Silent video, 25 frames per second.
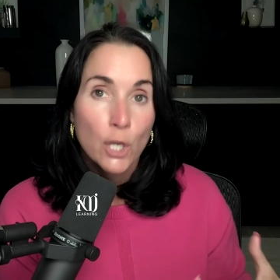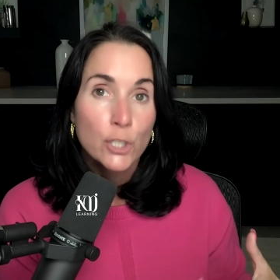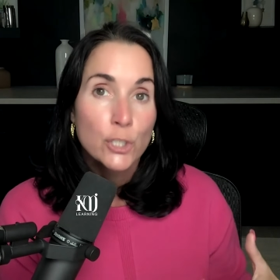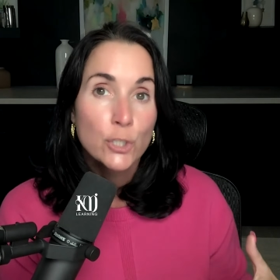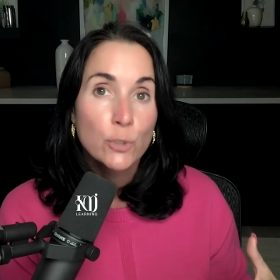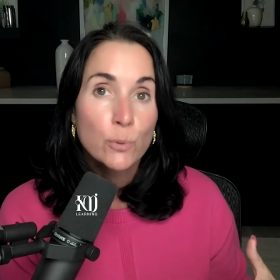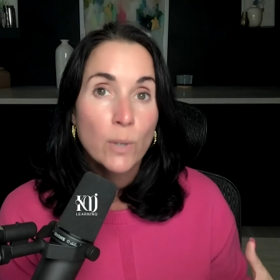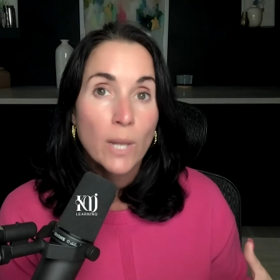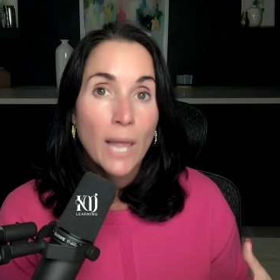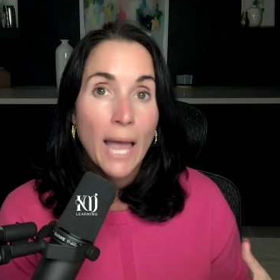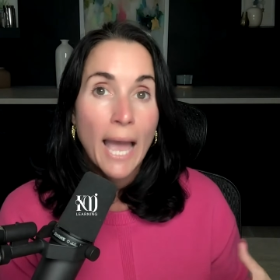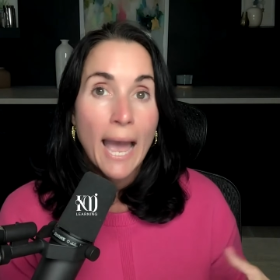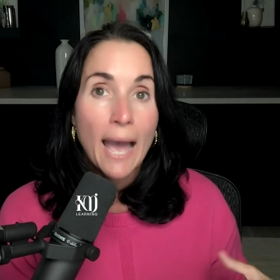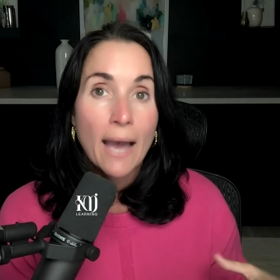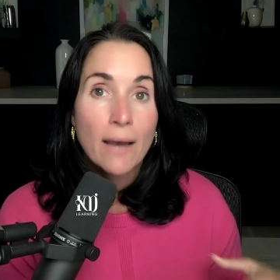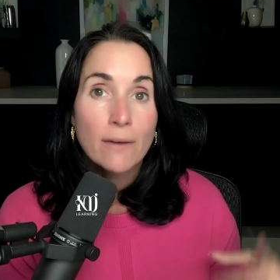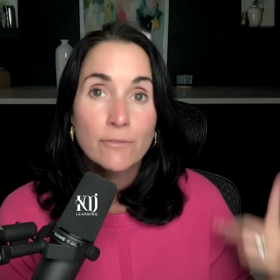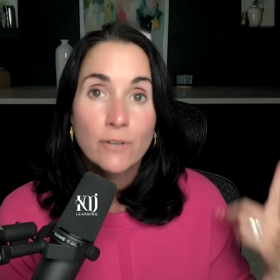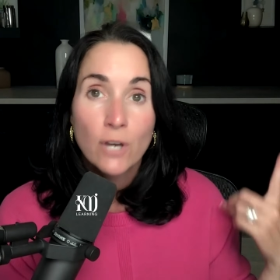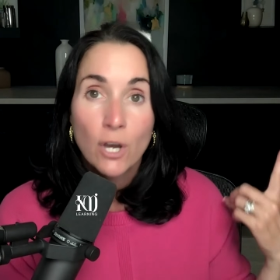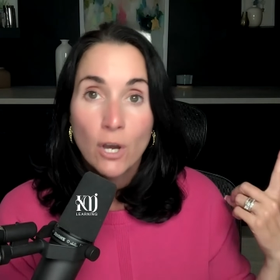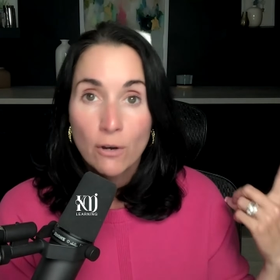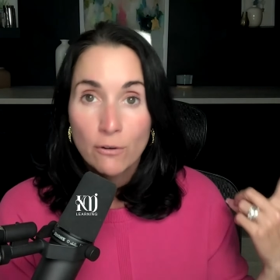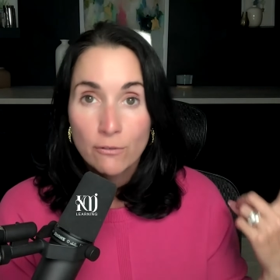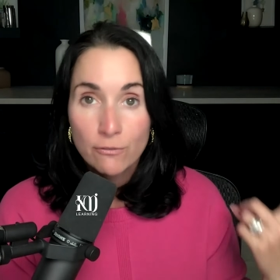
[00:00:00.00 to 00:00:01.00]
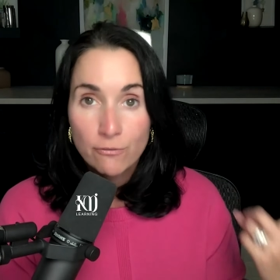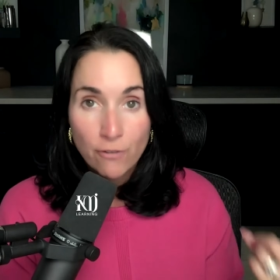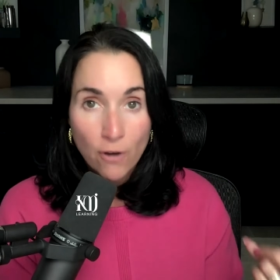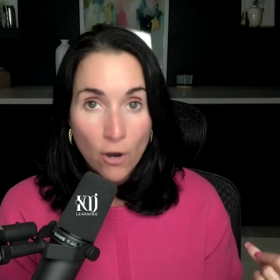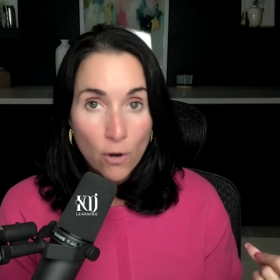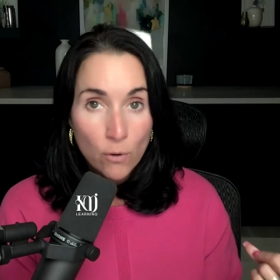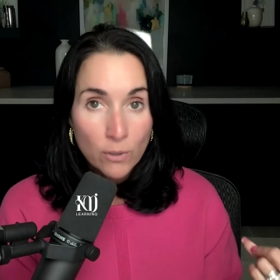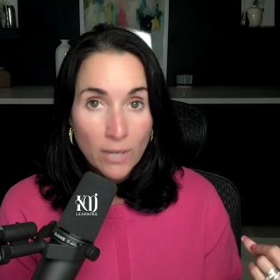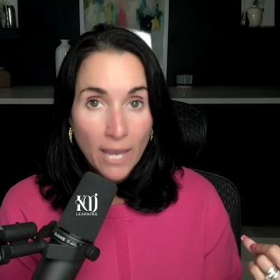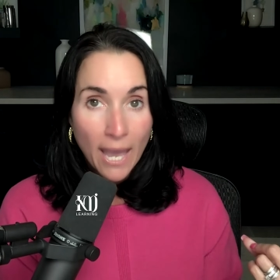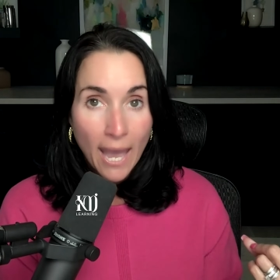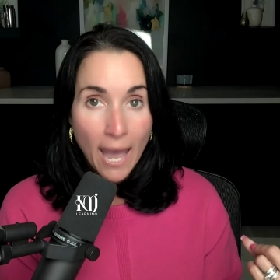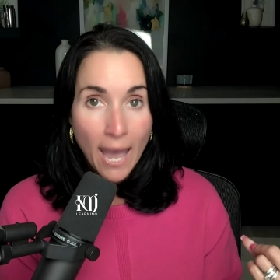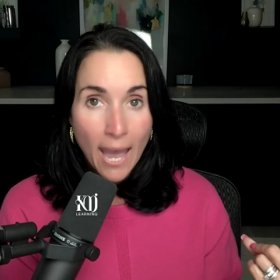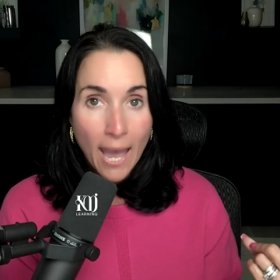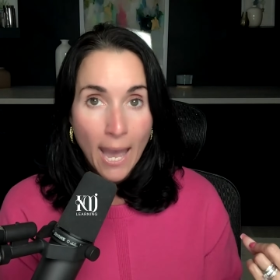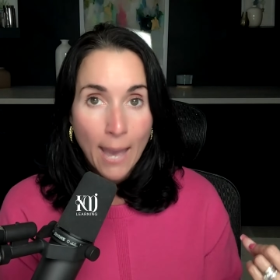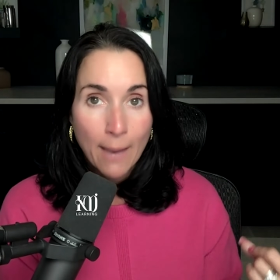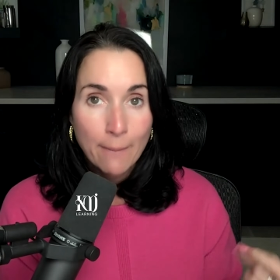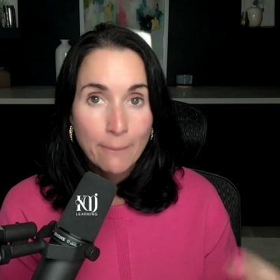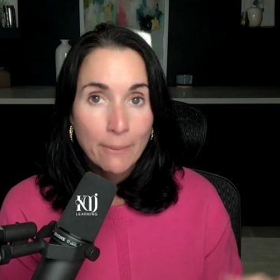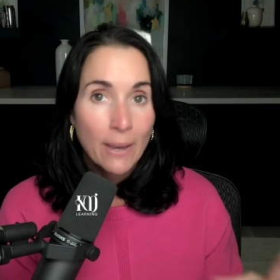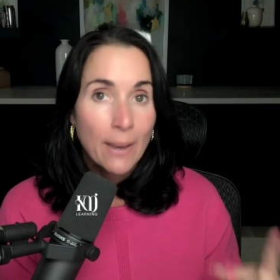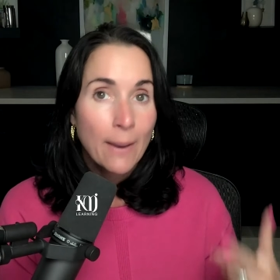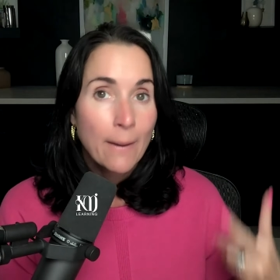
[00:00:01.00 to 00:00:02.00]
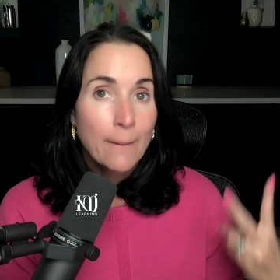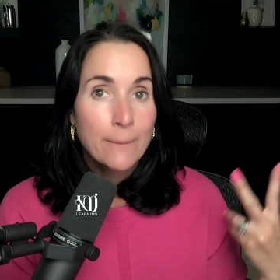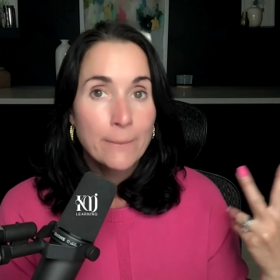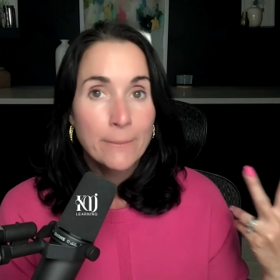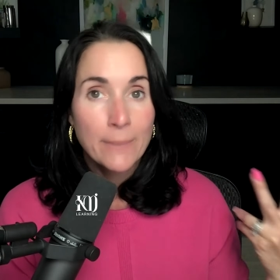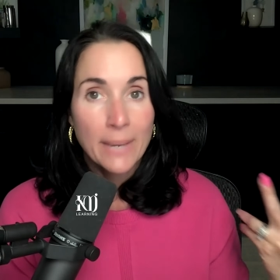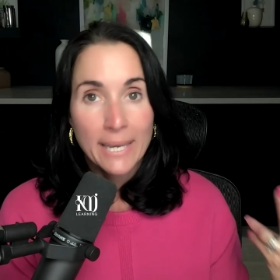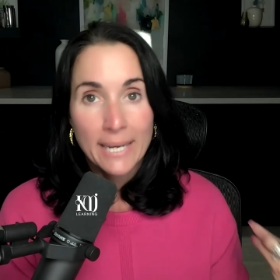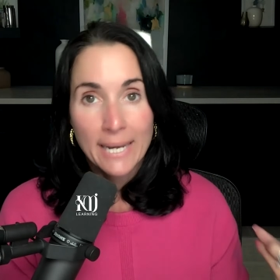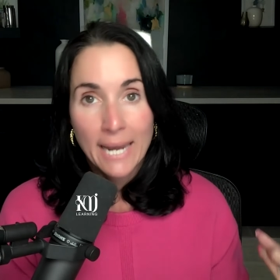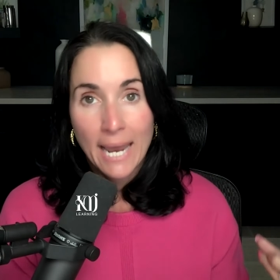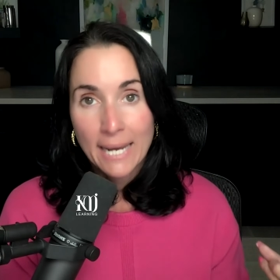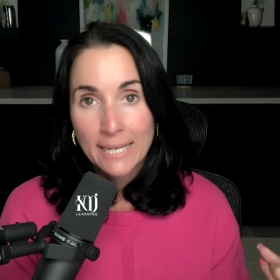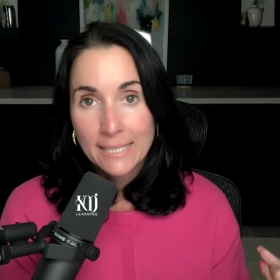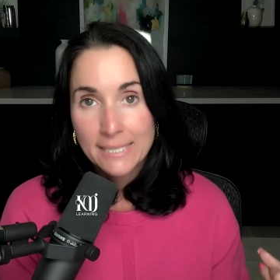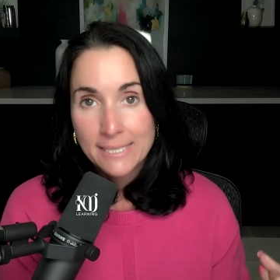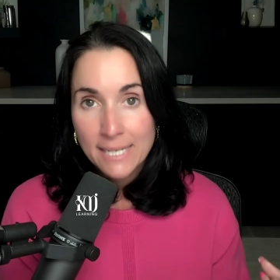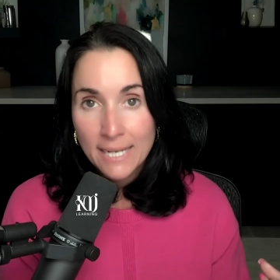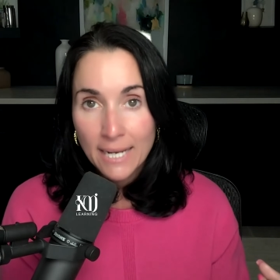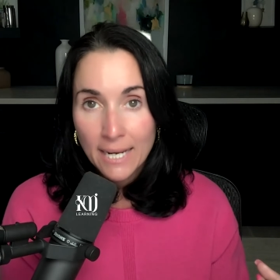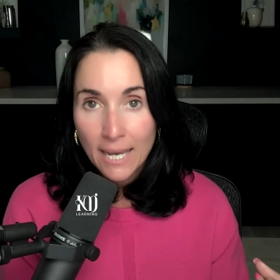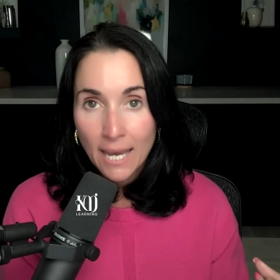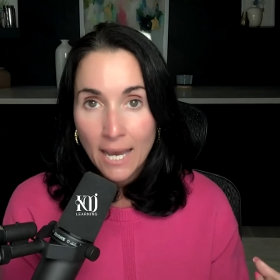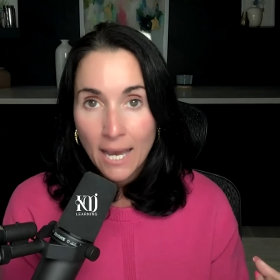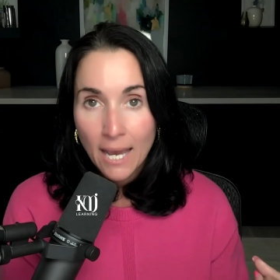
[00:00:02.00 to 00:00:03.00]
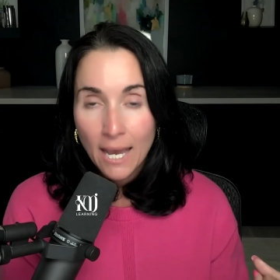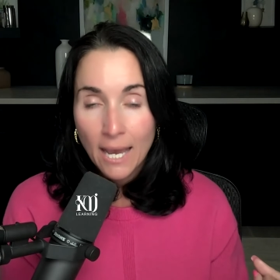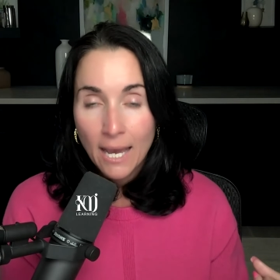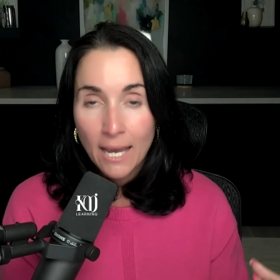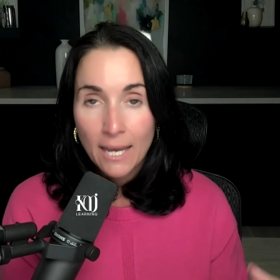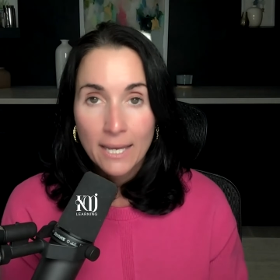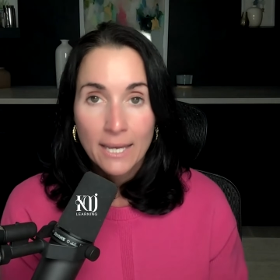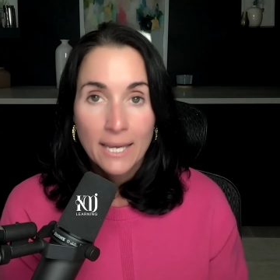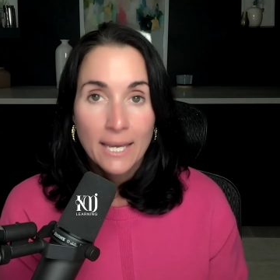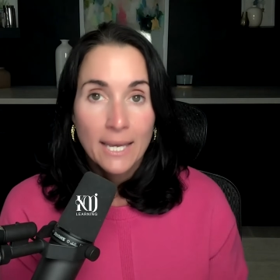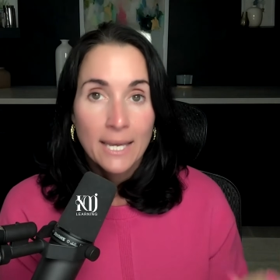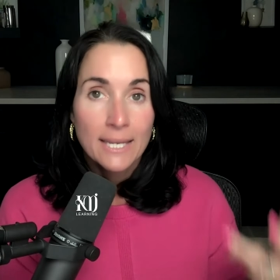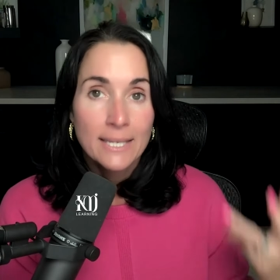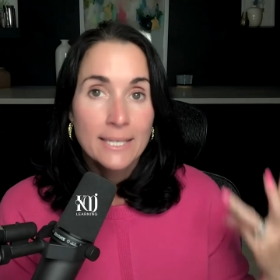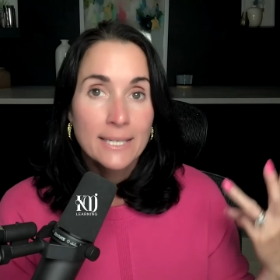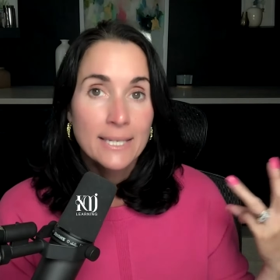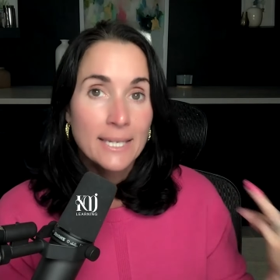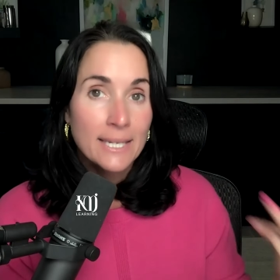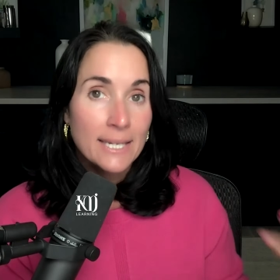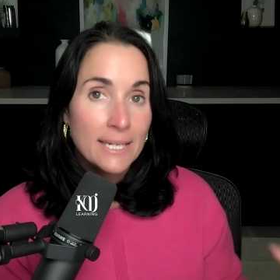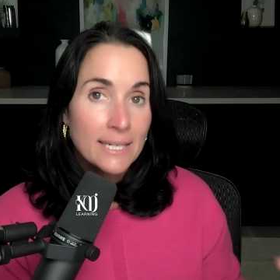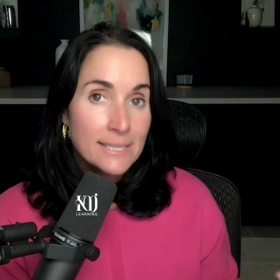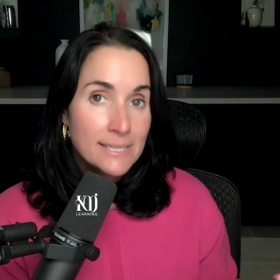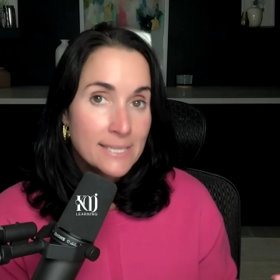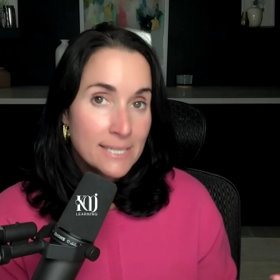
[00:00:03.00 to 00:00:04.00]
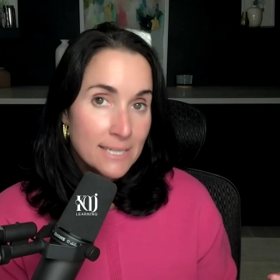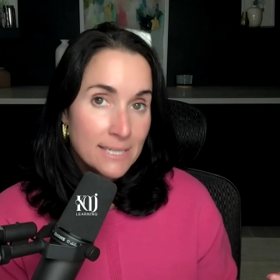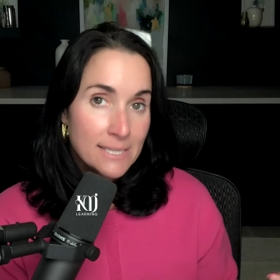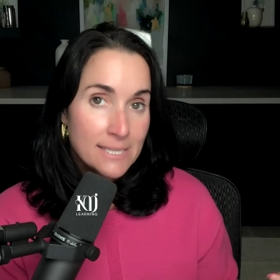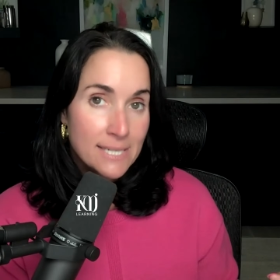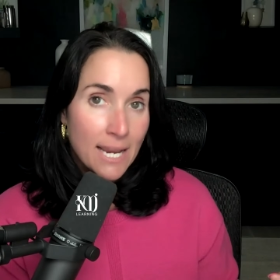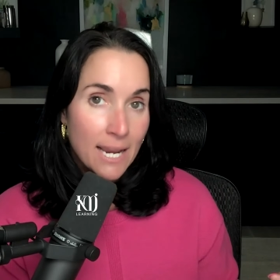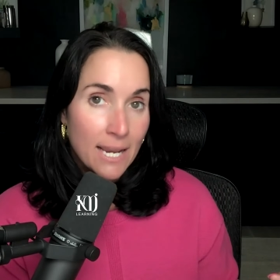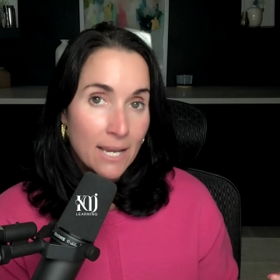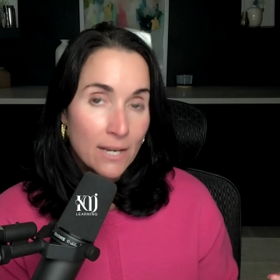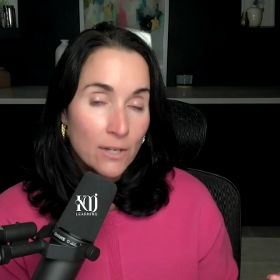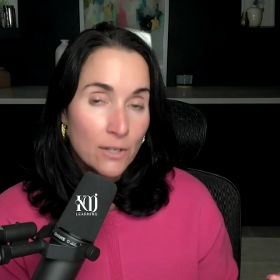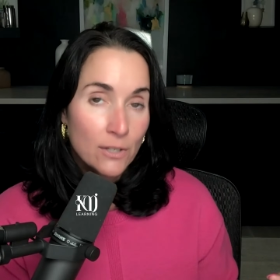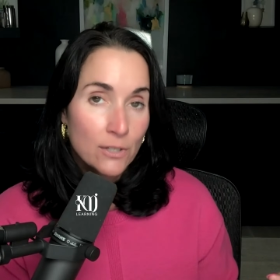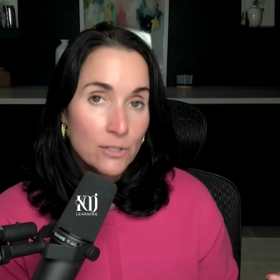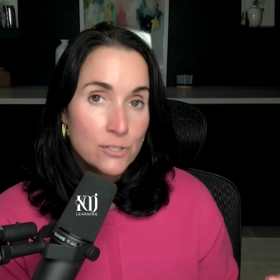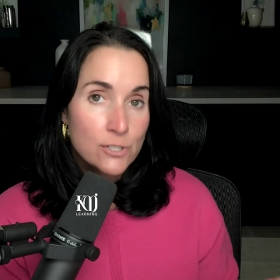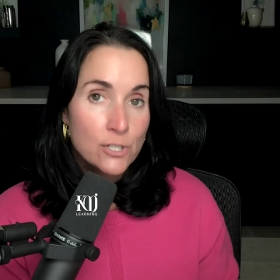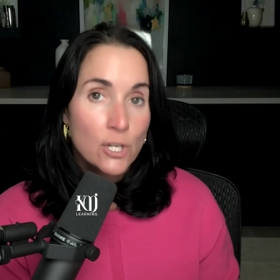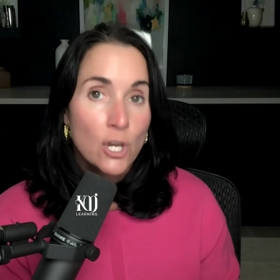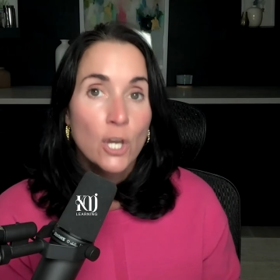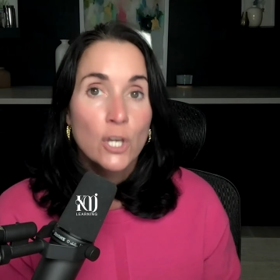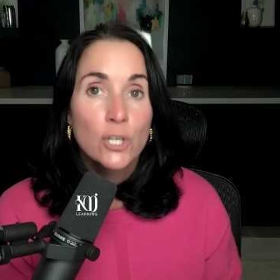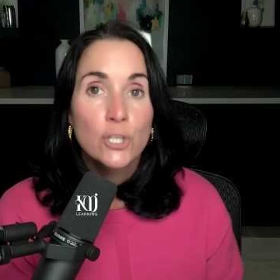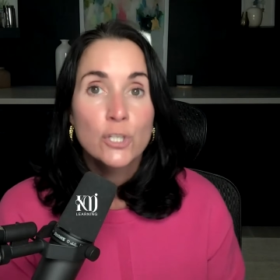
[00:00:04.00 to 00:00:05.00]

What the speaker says: You will have vocab, main idea, key details.